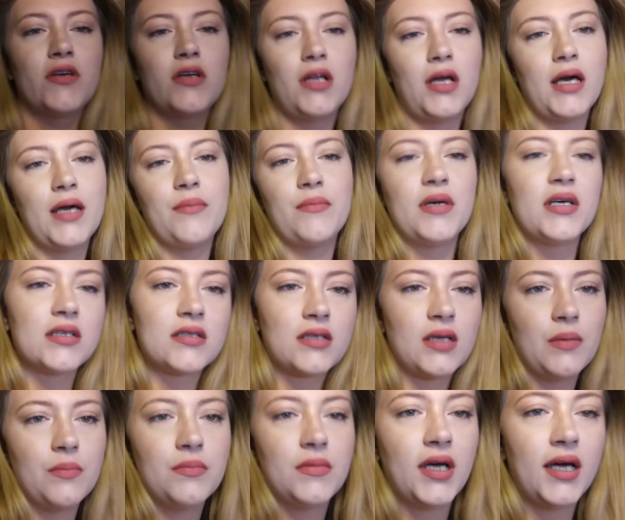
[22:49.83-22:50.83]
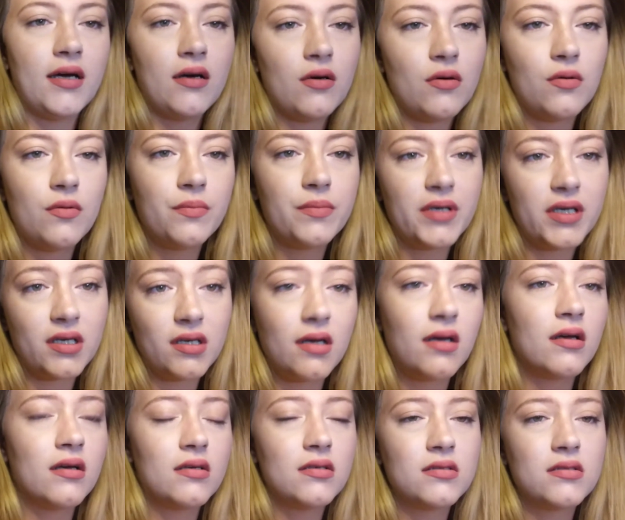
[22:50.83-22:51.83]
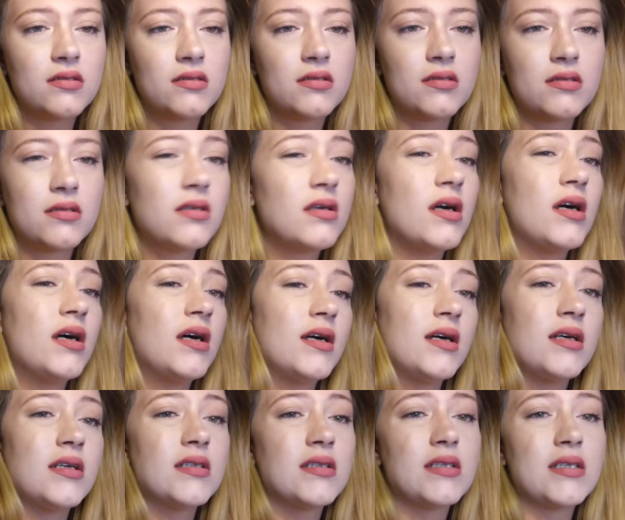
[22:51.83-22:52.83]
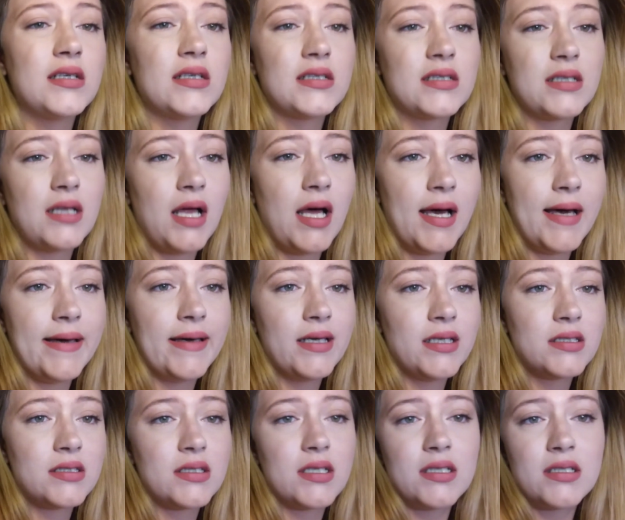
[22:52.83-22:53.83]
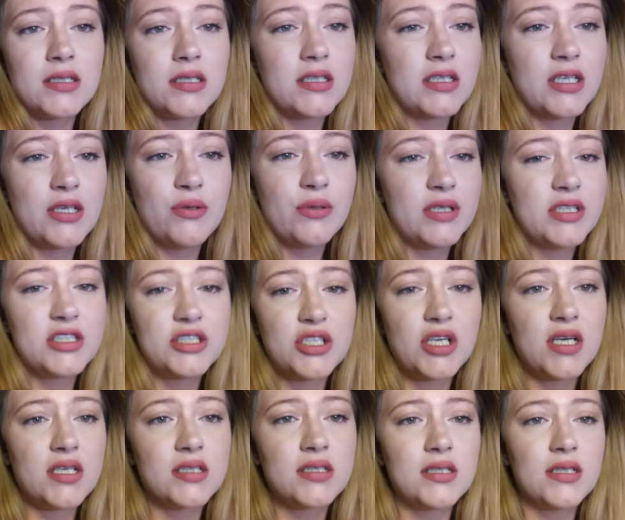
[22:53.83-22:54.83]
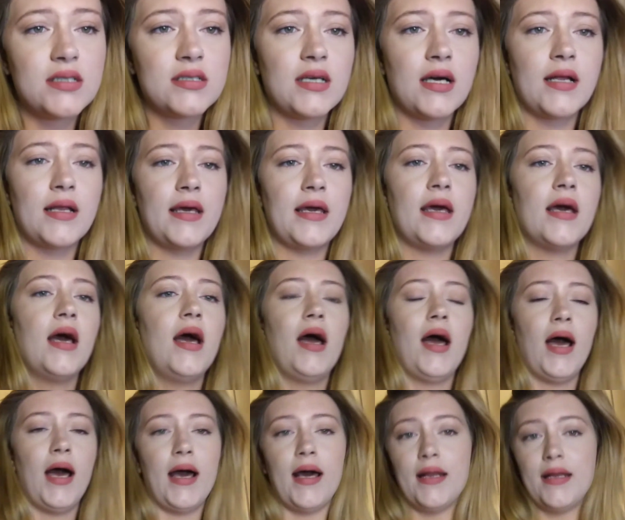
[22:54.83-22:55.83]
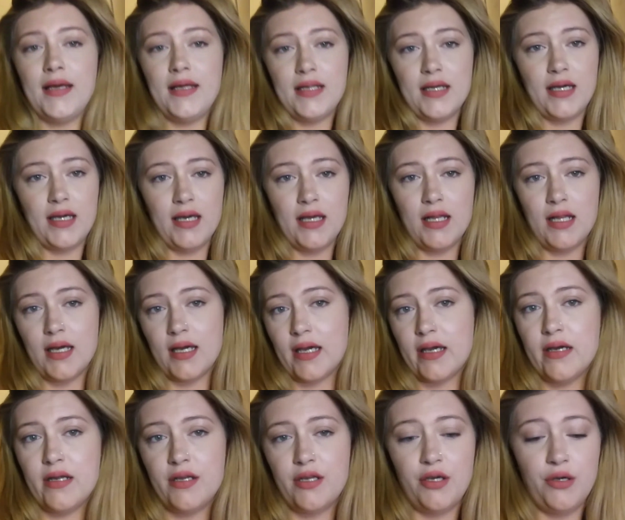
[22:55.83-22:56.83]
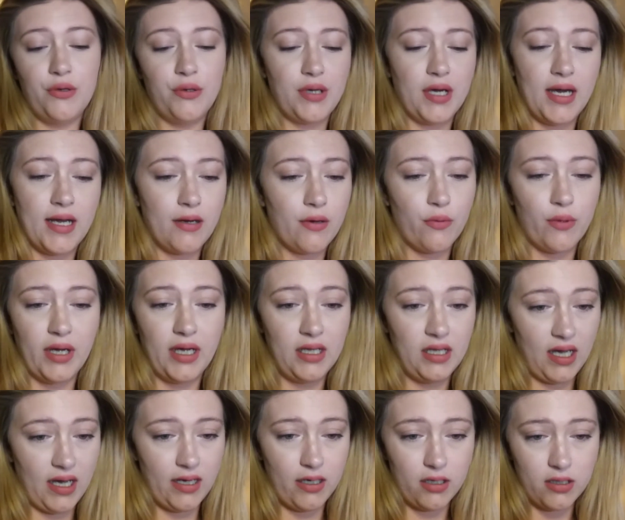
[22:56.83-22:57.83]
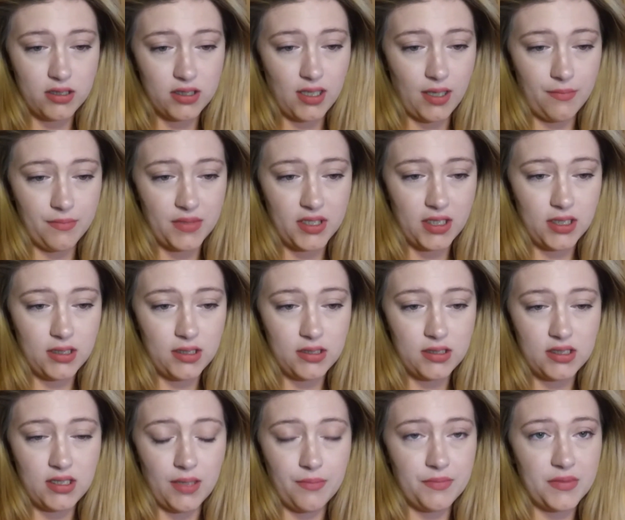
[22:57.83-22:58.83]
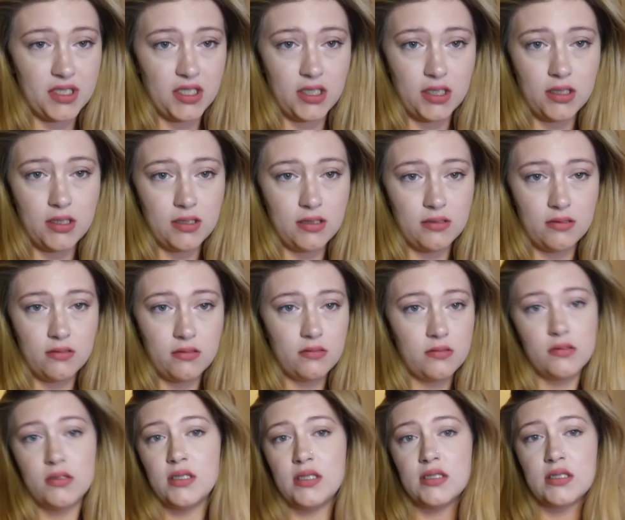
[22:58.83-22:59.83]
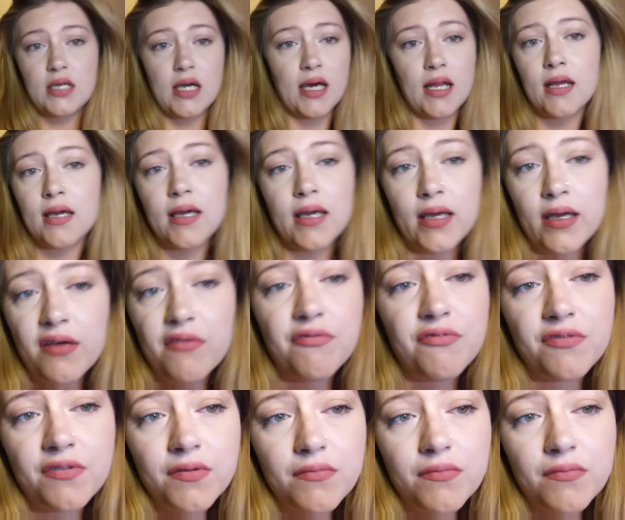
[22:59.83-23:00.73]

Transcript: for, like, my thumbnail, because this light doesn't do it justice, honey. I need to get, like, a new kind of ring light or something. Something is gotta give,